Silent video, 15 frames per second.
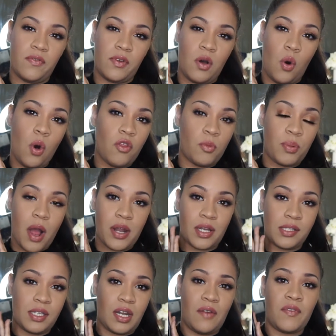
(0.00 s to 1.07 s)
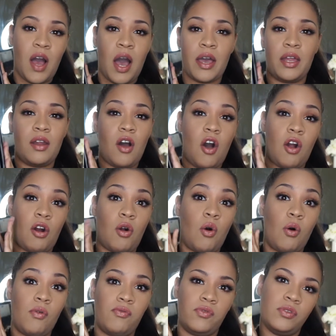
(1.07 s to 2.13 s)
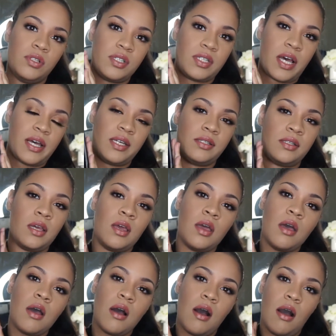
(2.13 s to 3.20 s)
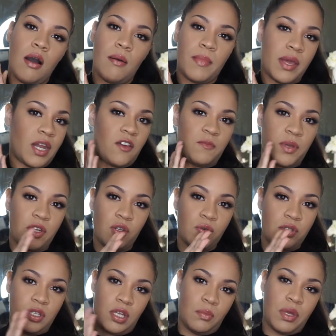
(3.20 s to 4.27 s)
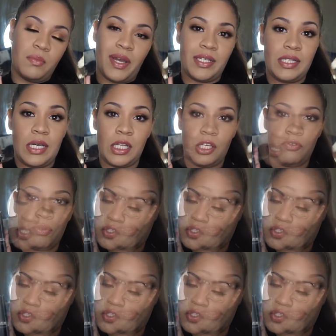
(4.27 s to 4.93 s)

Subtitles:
all the products that I've gotten are all full size, and I've been using them in my daily routine.